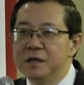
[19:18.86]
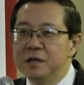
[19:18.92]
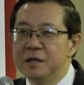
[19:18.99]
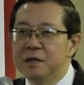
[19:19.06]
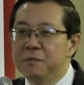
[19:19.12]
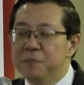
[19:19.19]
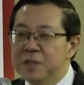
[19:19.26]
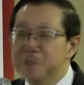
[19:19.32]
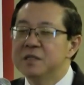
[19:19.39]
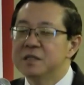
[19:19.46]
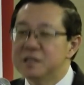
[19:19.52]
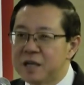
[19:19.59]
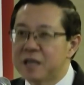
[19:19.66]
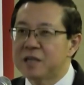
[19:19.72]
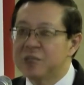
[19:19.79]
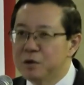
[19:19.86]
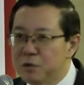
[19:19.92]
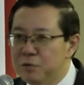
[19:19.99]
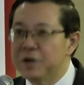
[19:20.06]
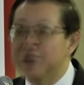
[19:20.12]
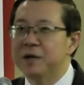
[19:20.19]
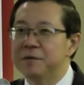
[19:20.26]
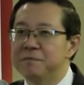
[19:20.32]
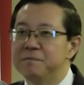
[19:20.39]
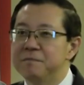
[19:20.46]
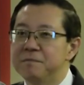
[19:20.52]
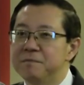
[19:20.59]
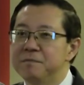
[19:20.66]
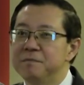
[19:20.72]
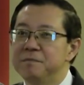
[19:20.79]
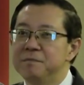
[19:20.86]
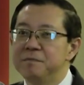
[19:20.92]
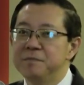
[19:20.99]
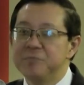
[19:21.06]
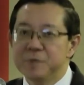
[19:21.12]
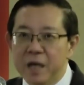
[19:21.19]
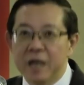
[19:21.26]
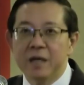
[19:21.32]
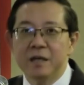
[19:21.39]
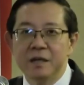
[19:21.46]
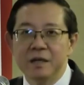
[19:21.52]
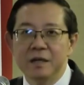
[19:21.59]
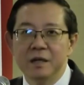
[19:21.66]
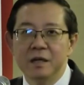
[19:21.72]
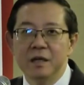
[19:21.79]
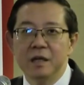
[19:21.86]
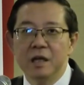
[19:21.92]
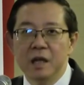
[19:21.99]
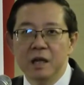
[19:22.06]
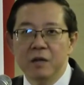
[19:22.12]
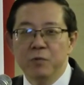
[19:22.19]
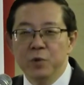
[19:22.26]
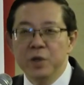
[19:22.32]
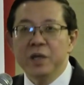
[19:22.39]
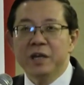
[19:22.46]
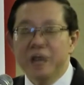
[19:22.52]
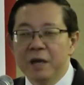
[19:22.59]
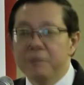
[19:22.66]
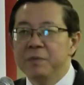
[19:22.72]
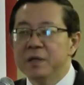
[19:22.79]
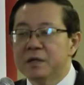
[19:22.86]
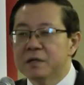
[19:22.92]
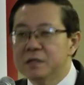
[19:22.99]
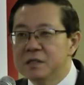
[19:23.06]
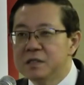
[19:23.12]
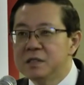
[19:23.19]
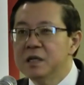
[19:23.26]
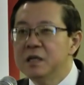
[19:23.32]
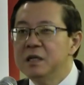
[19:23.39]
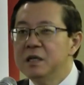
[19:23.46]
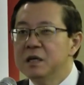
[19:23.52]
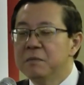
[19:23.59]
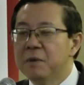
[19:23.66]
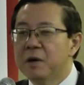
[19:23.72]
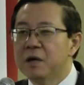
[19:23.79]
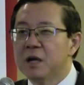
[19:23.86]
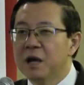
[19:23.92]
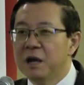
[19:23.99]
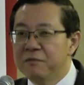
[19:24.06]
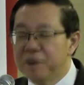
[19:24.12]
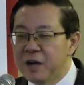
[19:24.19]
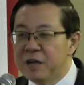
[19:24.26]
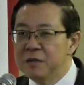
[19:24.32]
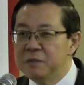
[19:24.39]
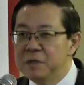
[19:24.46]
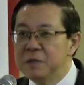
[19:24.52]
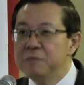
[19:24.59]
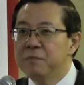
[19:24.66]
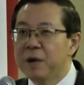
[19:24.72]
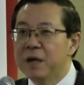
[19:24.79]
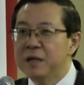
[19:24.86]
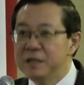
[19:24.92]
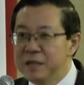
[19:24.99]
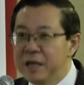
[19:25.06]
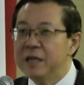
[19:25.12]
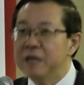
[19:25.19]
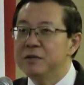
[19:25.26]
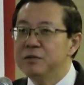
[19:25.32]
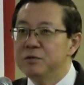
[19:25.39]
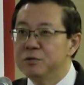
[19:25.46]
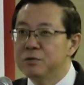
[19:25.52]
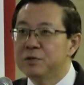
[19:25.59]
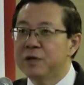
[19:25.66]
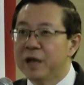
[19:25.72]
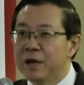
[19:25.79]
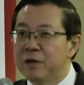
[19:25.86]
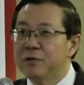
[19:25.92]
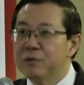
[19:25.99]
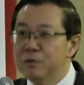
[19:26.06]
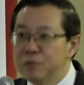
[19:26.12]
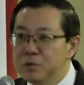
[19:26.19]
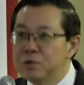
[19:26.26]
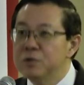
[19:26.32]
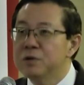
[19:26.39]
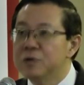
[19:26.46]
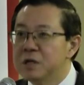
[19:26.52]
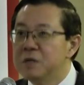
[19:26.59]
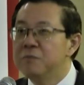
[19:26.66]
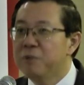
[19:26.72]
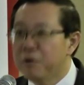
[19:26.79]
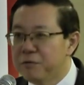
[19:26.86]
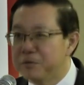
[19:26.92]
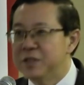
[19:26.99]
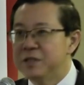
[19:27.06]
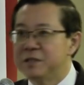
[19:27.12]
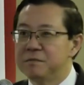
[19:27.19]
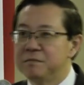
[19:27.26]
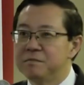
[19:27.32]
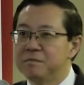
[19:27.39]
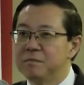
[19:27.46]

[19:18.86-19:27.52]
the business sector over. That we can be concerned about the environment, but yet you can also earn profits.